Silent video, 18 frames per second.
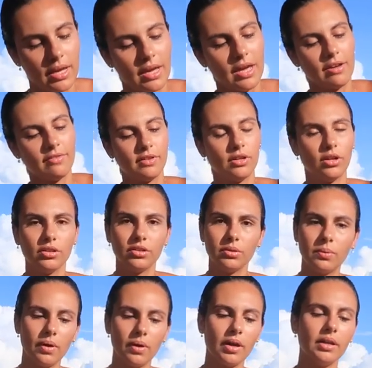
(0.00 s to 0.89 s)
I have
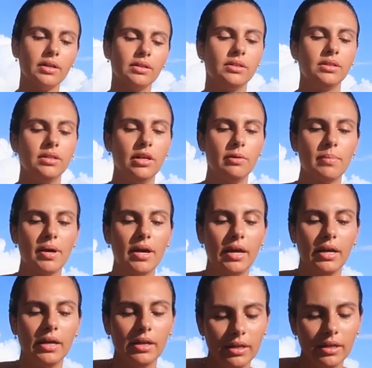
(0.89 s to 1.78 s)
another one in
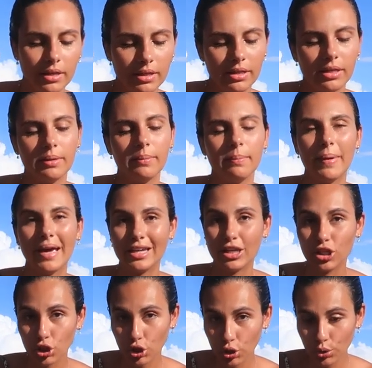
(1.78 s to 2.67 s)
my
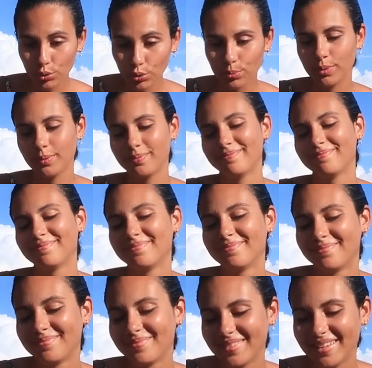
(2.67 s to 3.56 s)
packing cube.
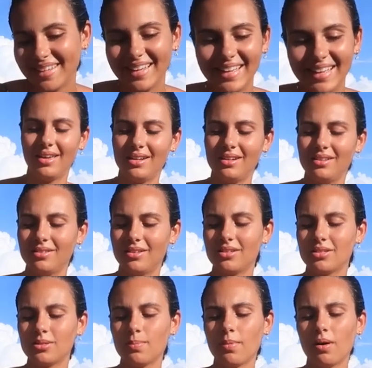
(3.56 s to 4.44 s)
And in
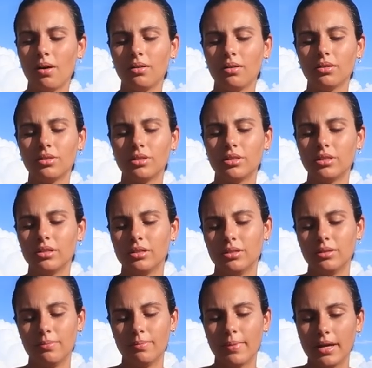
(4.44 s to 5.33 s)
the smaller
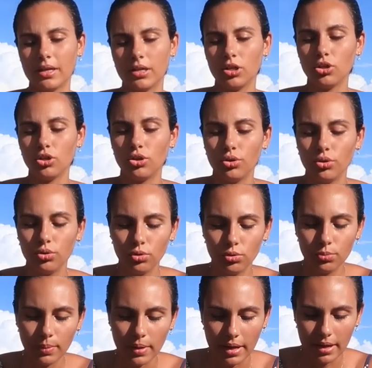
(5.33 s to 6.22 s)
packing
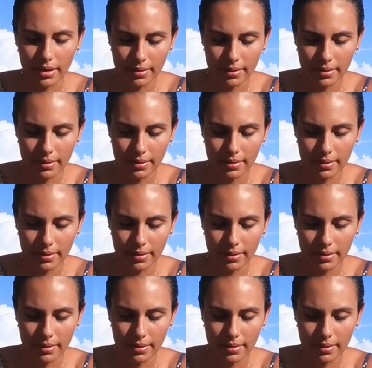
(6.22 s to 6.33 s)
cube